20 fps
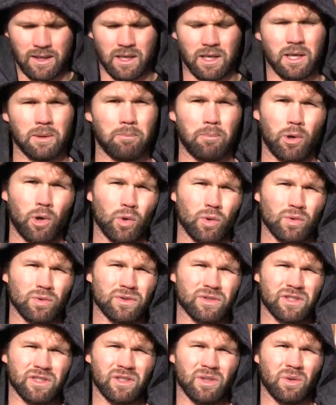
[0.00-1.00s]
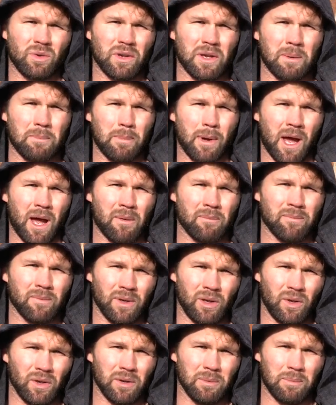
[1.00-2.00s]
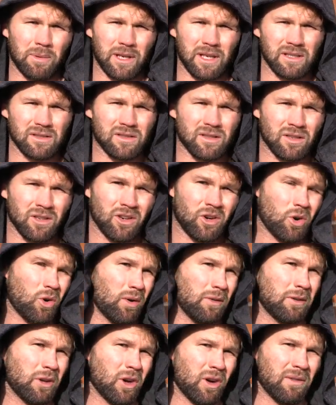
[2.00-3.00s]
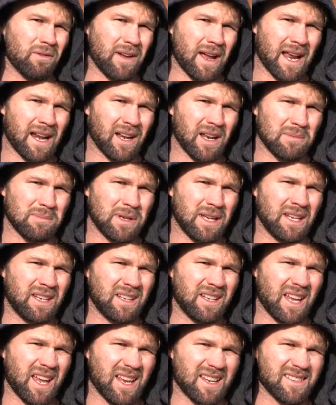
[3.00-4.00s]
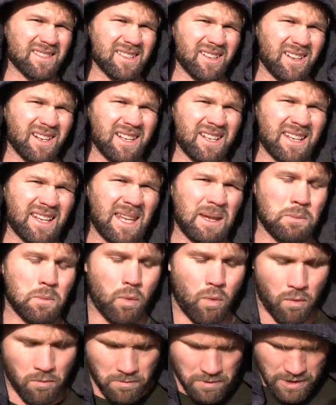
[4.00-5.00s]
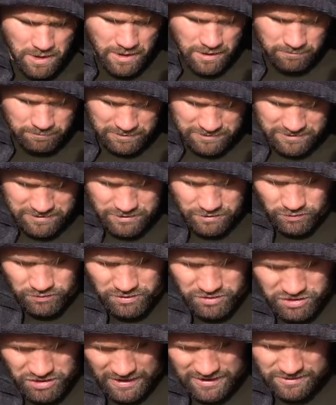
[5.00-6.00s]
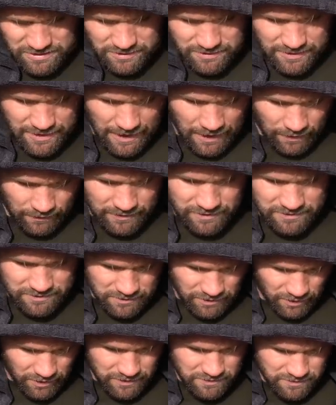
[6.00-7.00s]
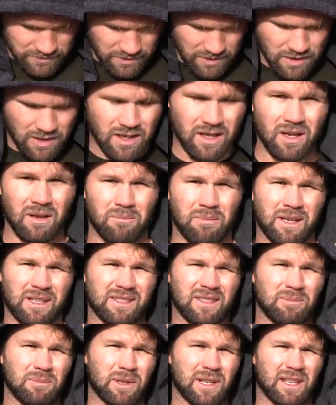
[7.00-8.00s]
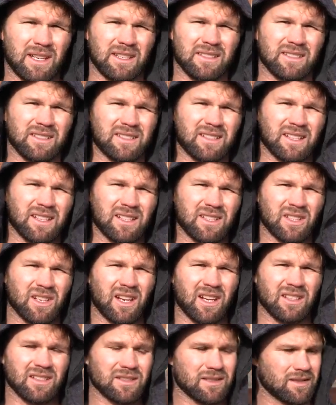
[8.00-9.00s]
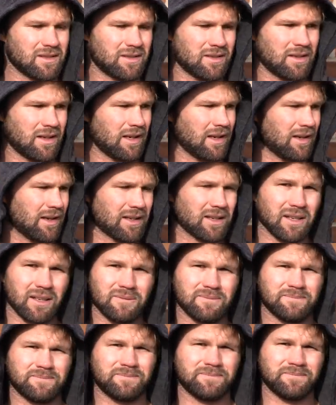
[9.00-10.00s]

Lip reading: your balls or your bum on the beach. Or if you've got a van like me, you get inside, keep warm. But still, the changing towel is nice. Makes it a bit easier to get changed. I like it.